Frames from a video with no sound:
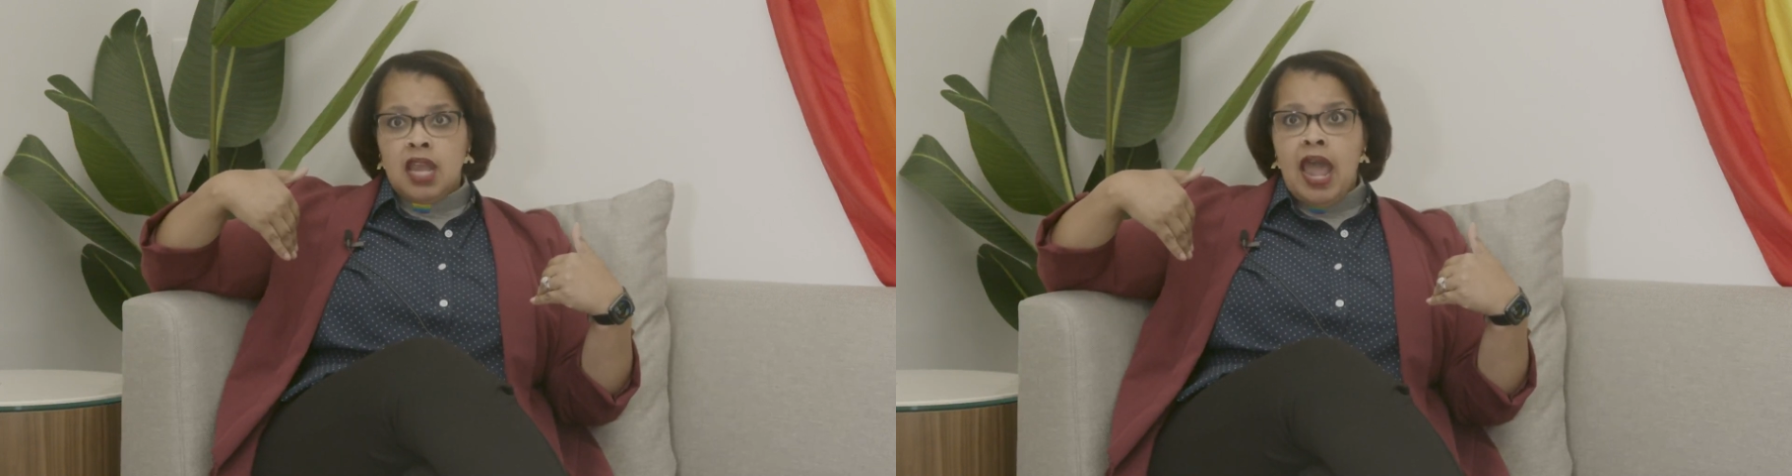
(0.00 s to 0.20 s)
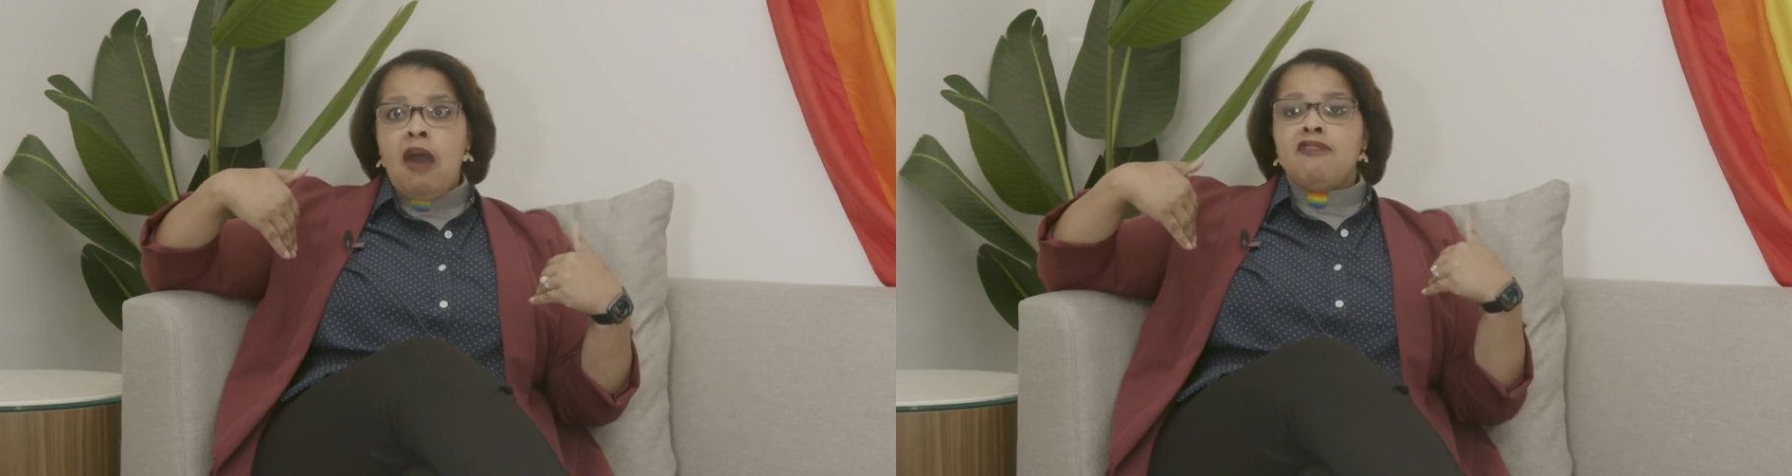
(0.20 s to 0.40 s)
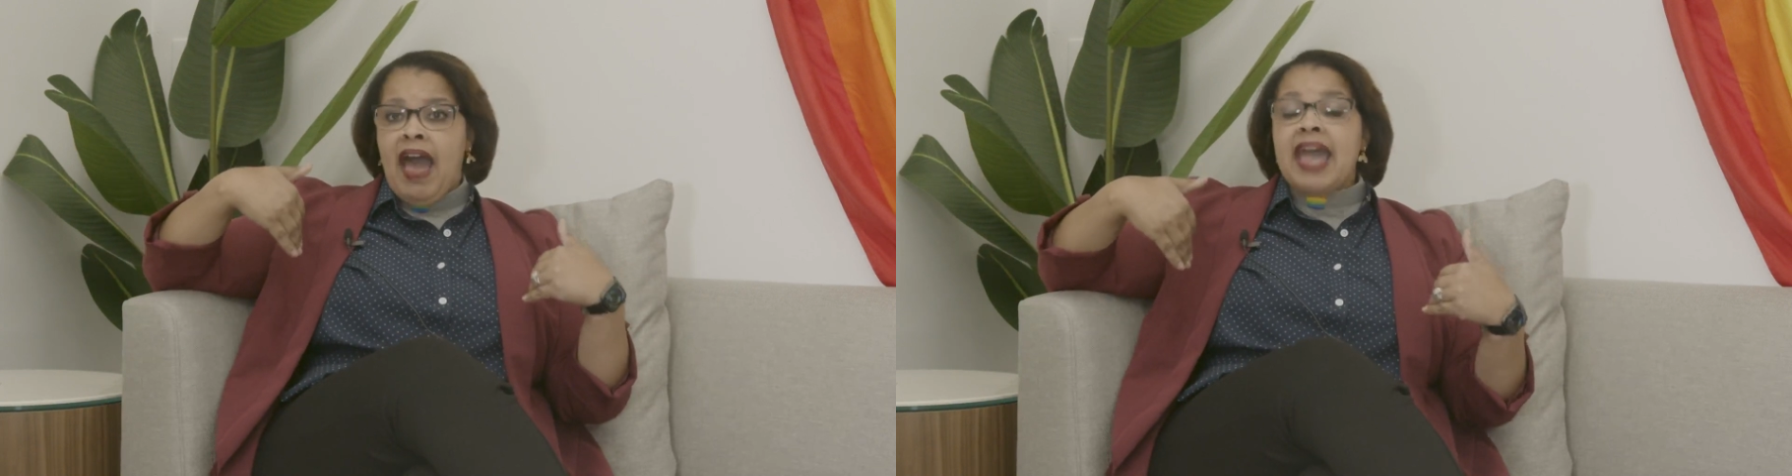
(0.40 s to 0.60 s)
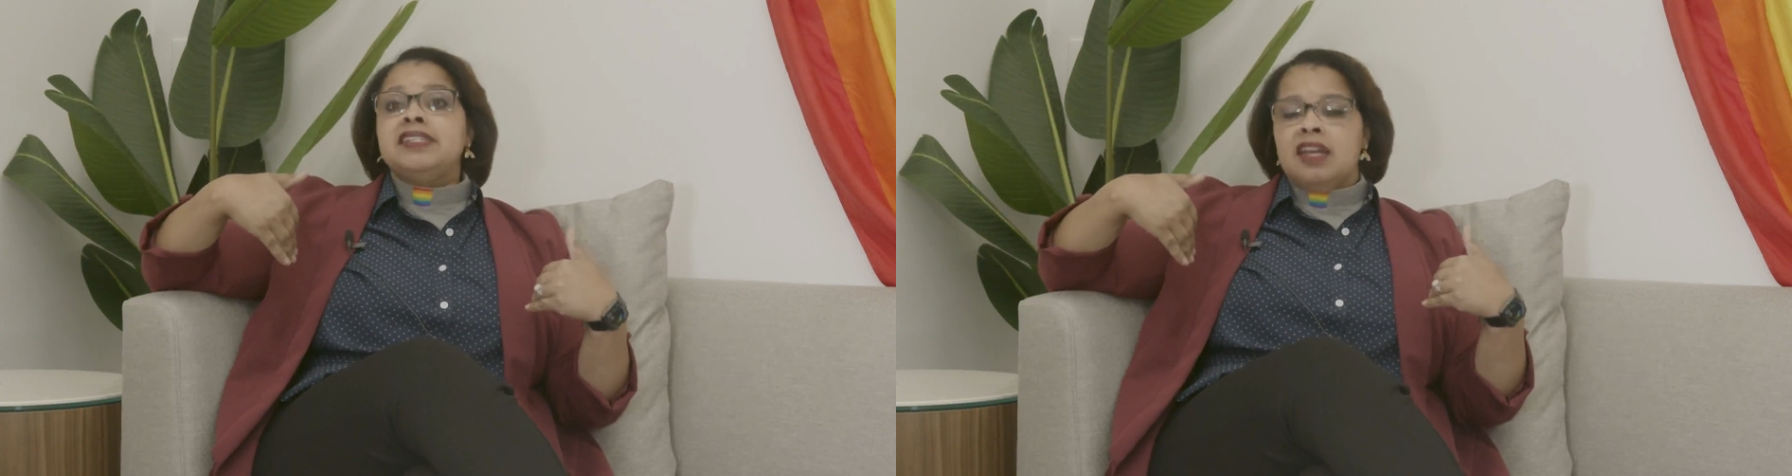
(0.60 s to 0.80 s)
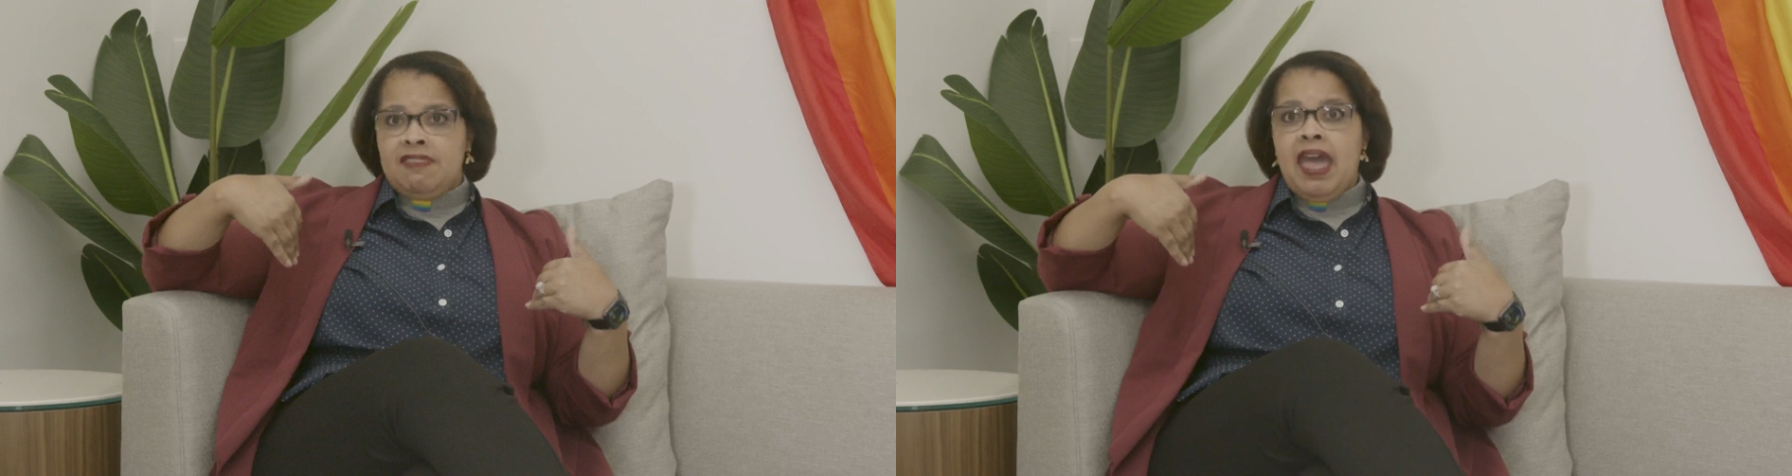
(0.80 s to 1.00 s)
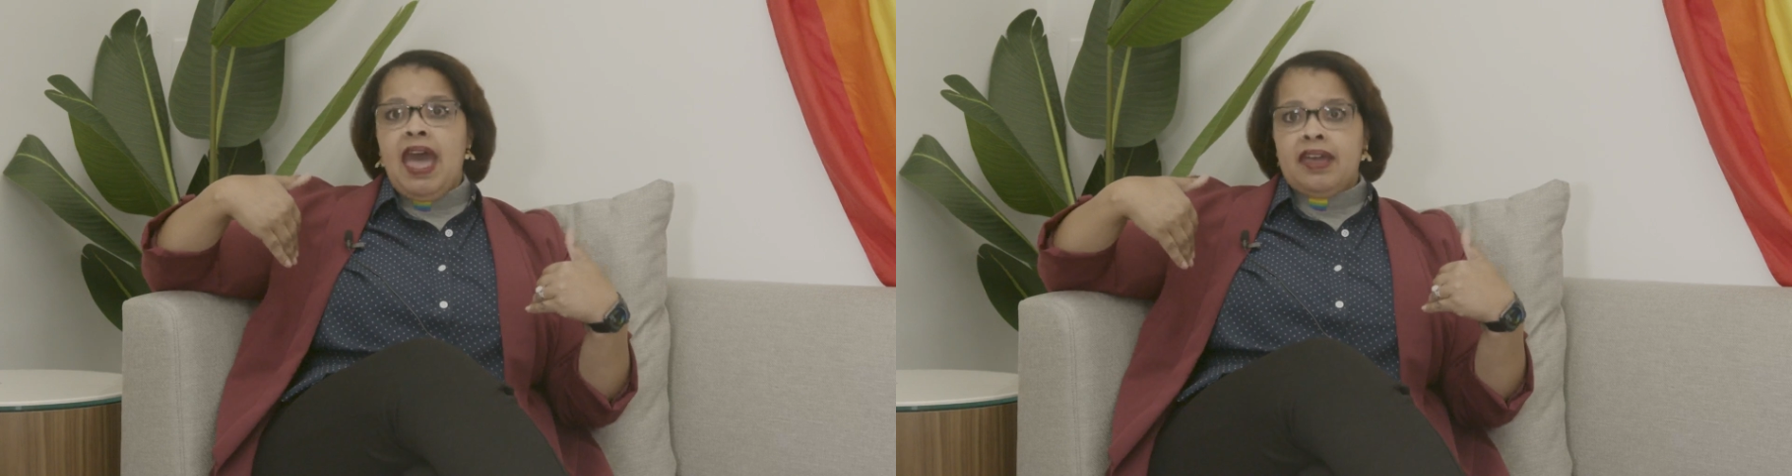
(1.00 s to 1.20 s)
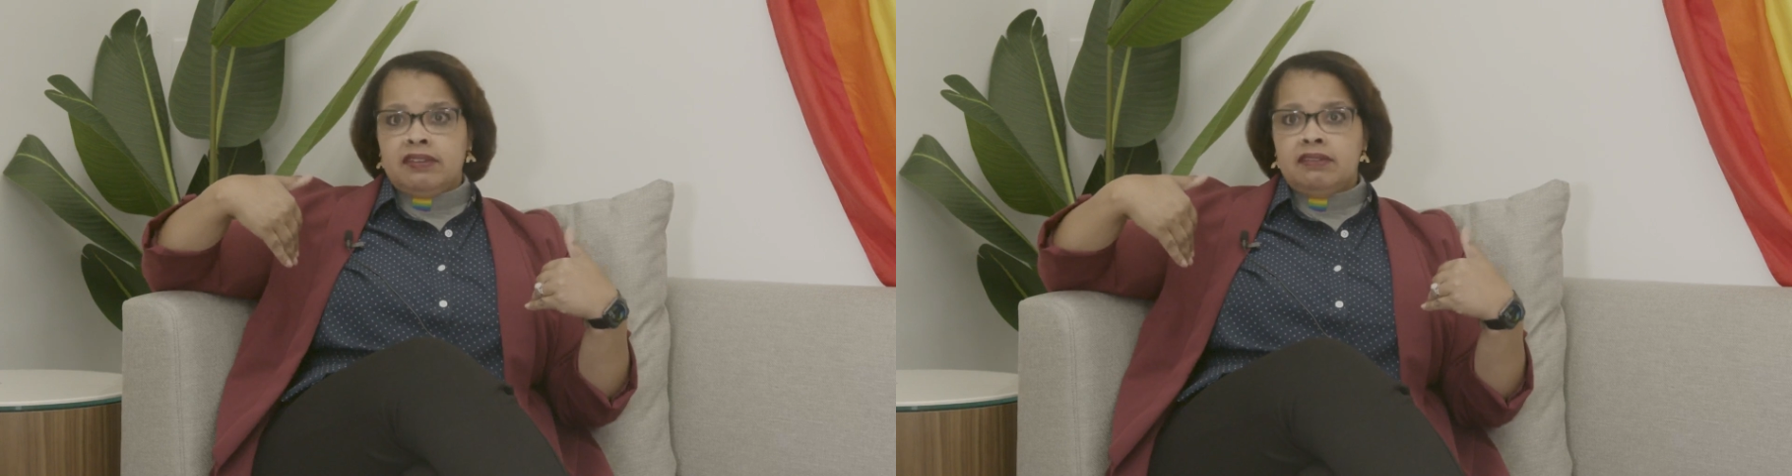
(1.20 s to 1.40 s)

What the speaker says: How have I done that?